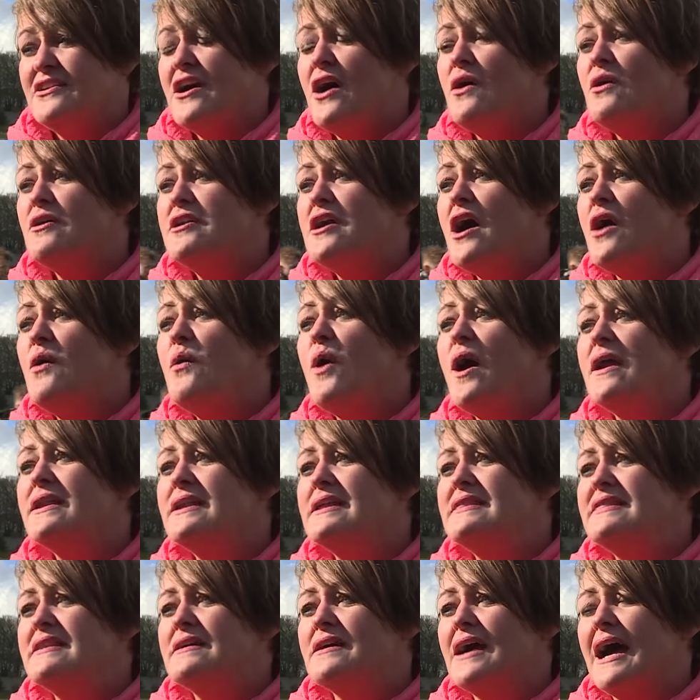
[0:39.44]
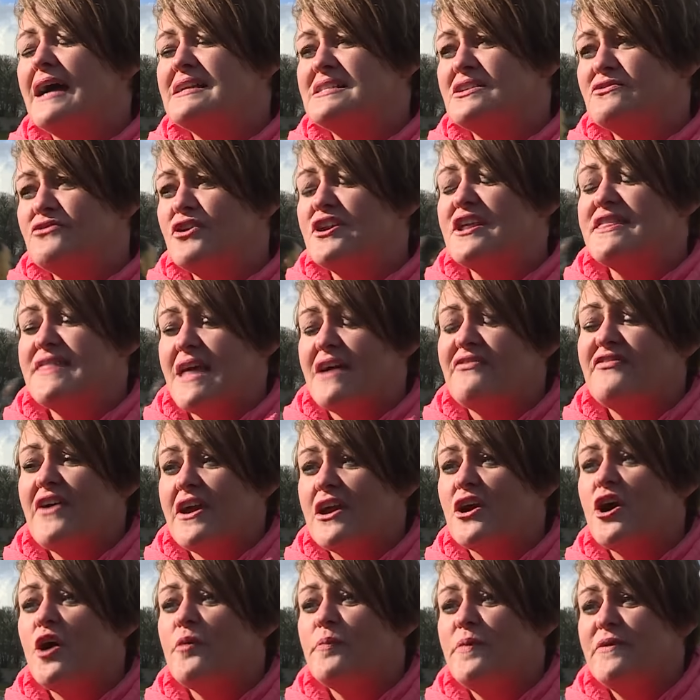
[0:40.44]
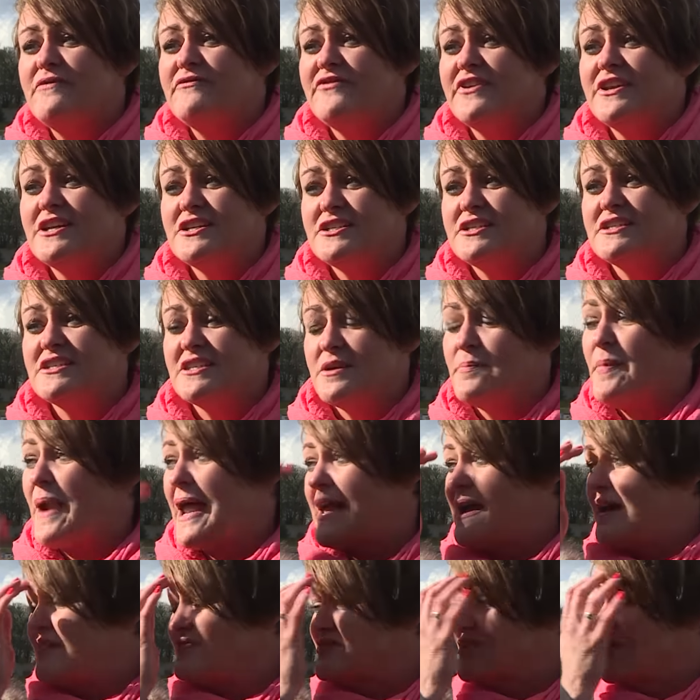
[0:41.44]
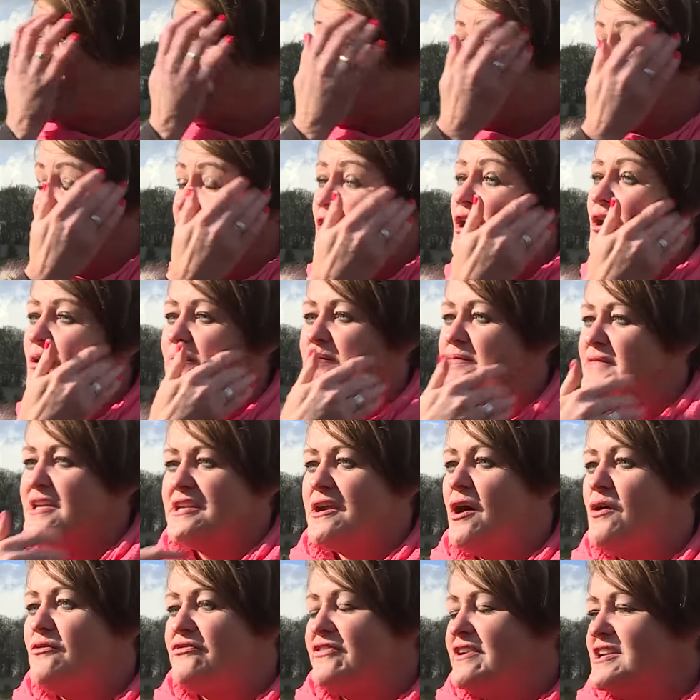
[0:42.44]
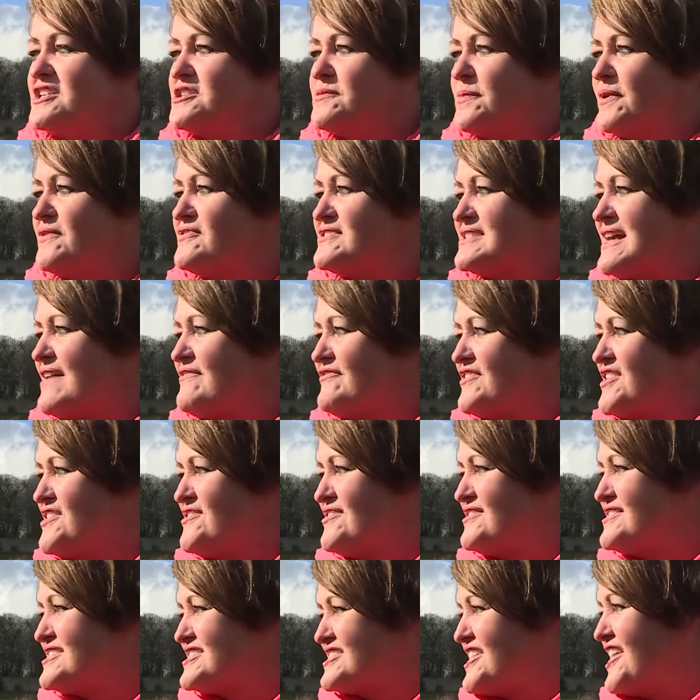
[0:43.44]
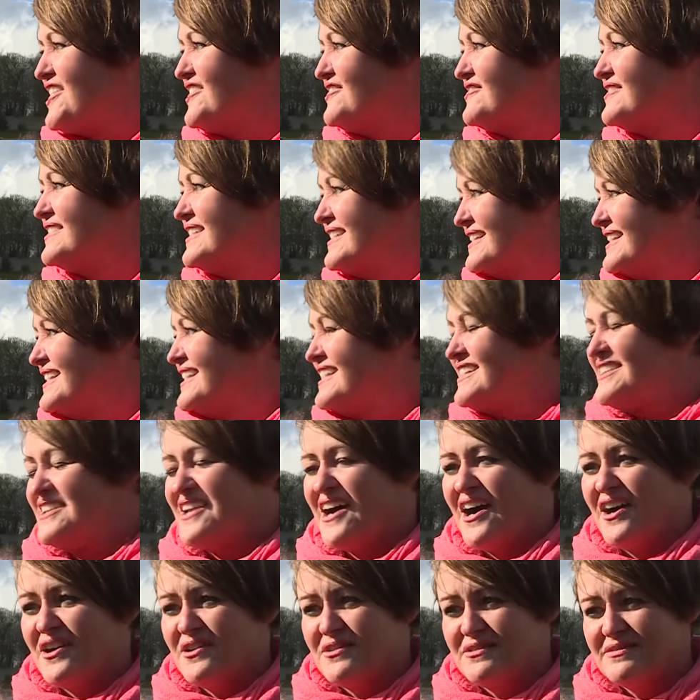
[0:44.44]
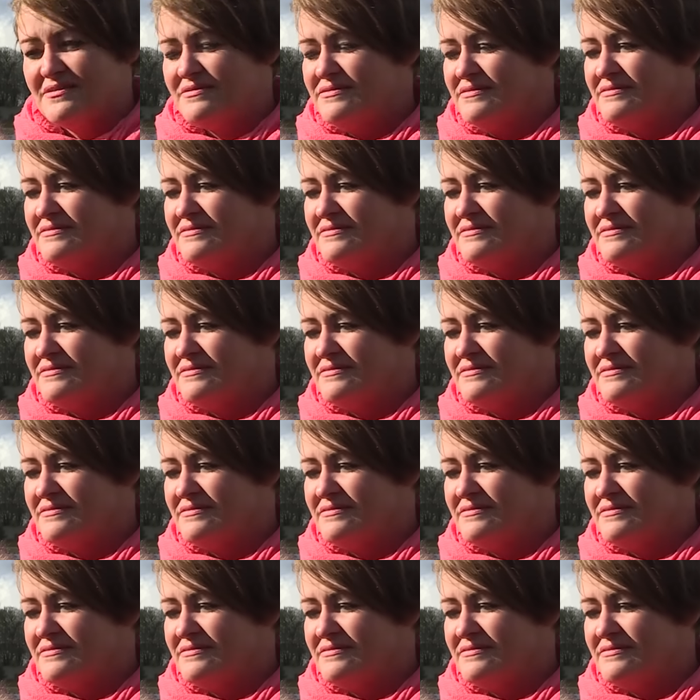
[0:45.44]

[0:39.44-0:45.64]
No, no one in the, has a run in the FA Cup and finishes in the playoffs or goes off. They don't finish above seven. So, no.